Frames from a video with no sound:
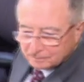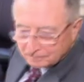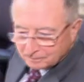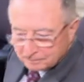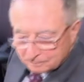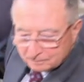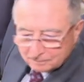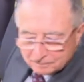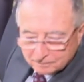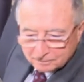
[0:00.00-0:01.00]
Did you call us the
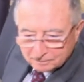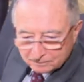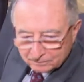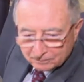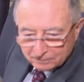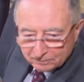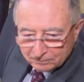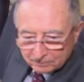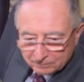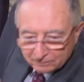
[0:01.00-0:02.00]
parasites for being here?